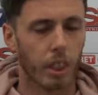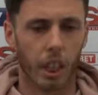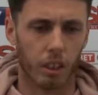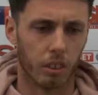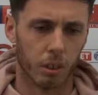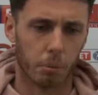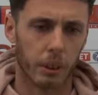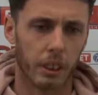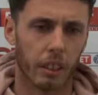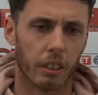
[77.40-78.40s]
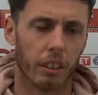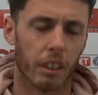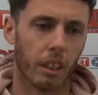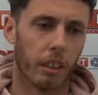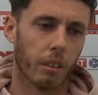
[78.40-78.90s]
Yeah, 100%. I
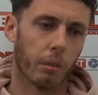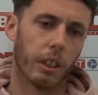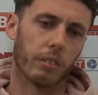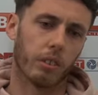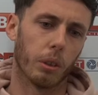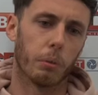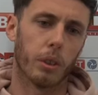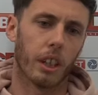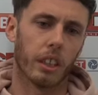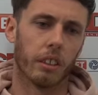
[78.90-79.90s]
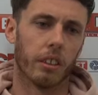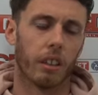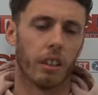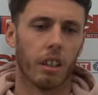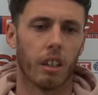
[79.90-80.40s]
think we have a group chat, and
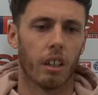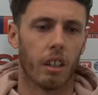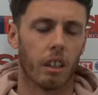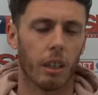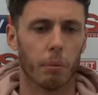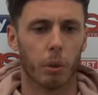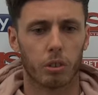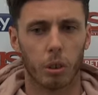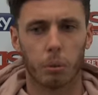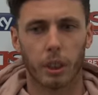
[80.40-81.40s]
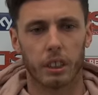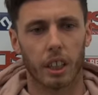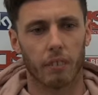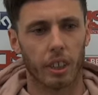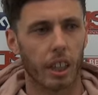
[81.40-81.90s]
I think most group chats you
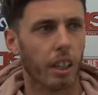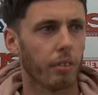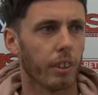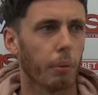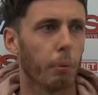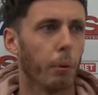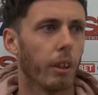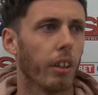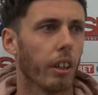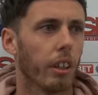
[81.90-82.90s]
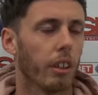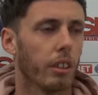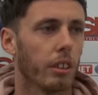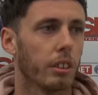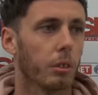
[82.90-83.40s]
have a laugh on that, but
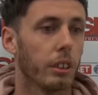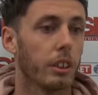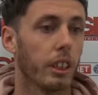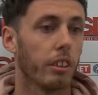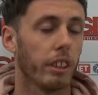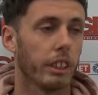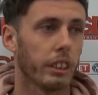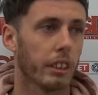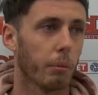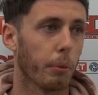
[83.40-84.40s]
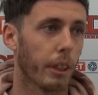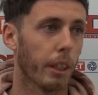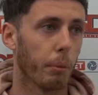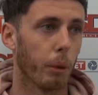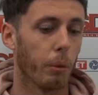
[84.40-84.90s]
it's quite serious at the minute
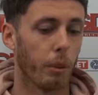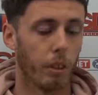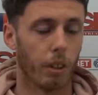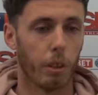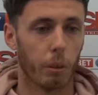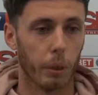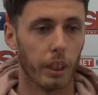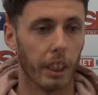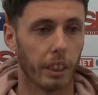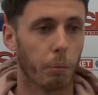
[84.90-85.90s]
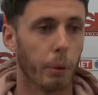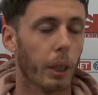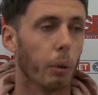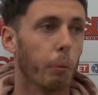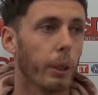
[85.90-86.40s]
about we need to pick
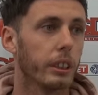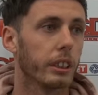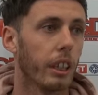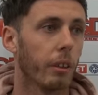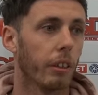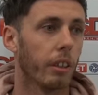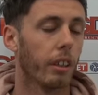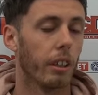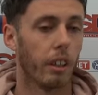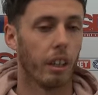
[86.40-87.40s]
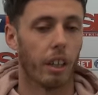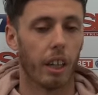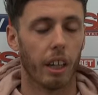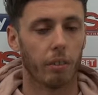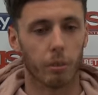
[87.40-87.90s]
up points now, and
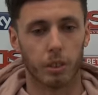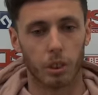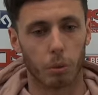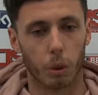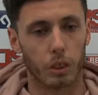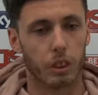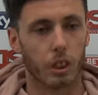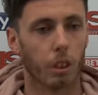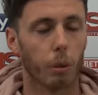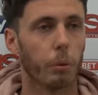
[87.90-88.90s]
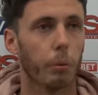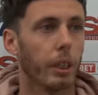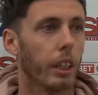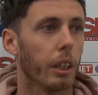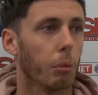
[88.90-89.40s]
everyone just wants the club to be
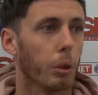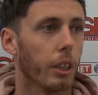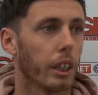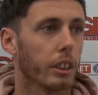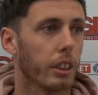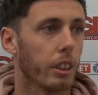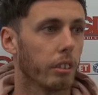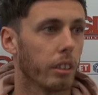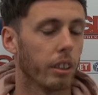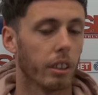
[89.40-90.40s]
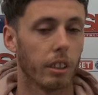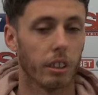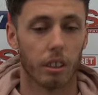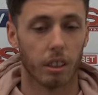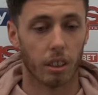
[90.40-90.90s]
in League One next year, and
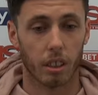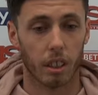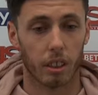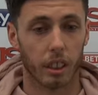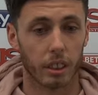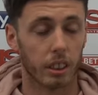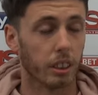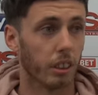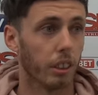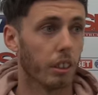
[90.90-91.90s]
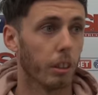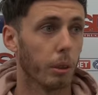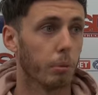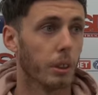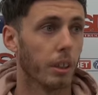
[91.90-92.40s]
I think it's exciting
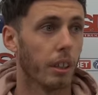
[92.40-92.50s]
times.